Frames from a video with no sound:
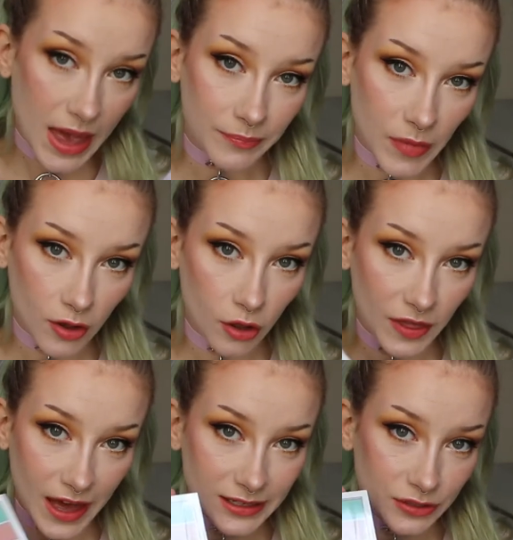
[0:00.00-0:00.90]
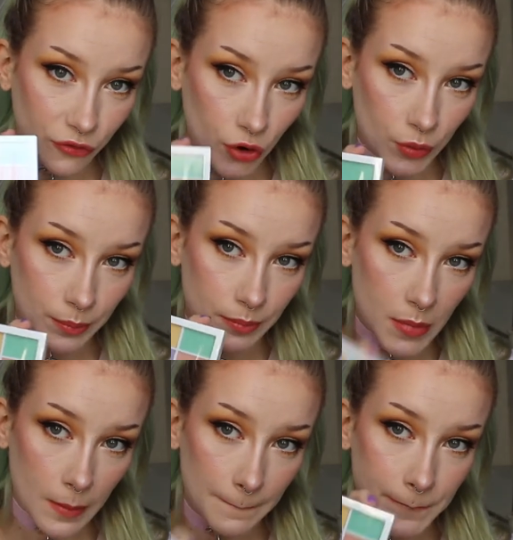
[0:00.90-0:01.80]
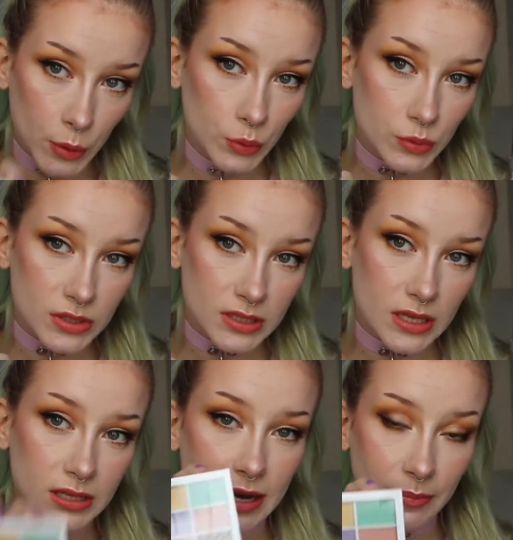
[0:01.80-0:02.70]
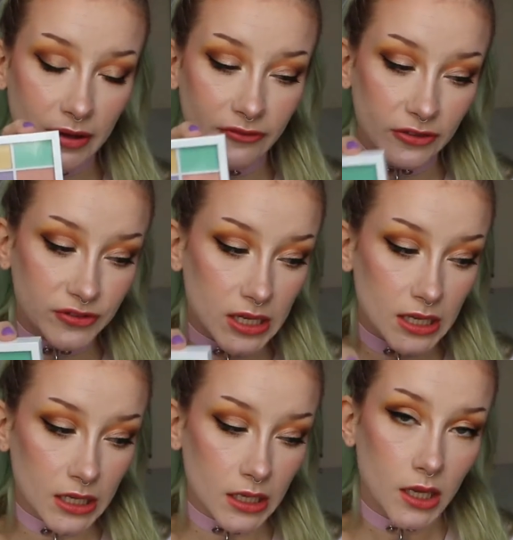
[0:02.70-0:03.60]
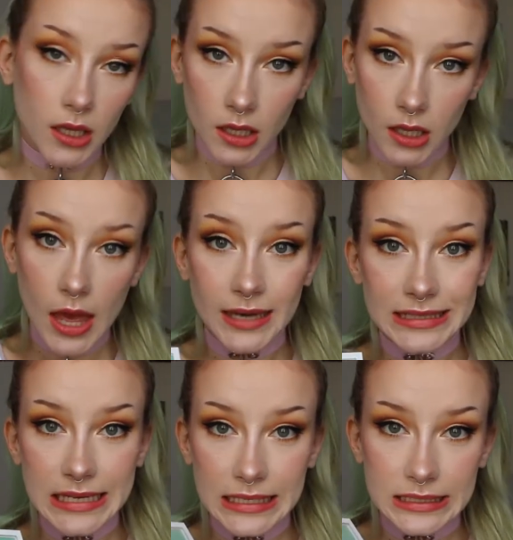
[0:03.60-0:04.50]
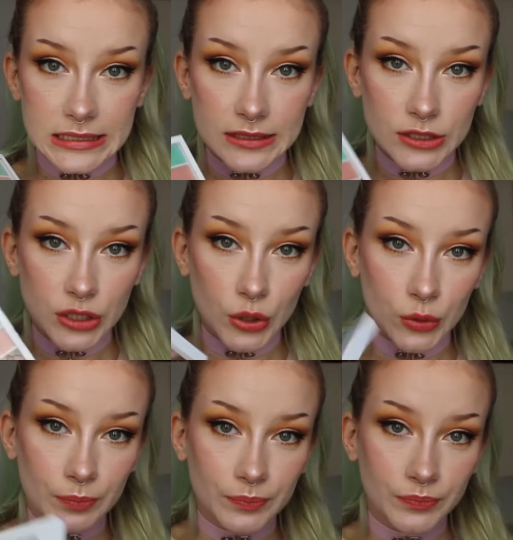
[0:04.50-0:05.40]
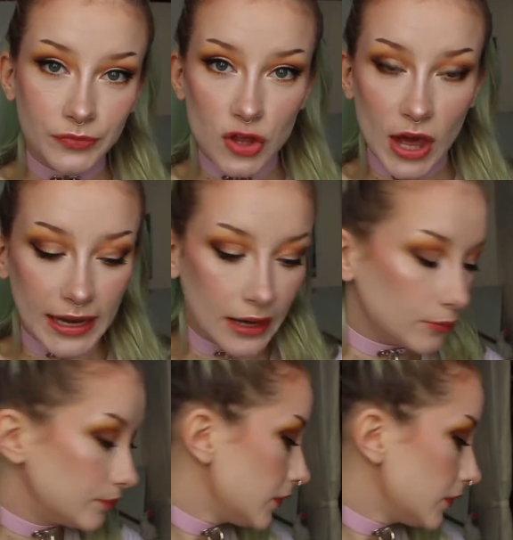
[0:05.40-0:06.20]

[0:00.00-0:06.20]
yeah, I got that from Boots, ten pounds fifty, and it's NYX, so check it out.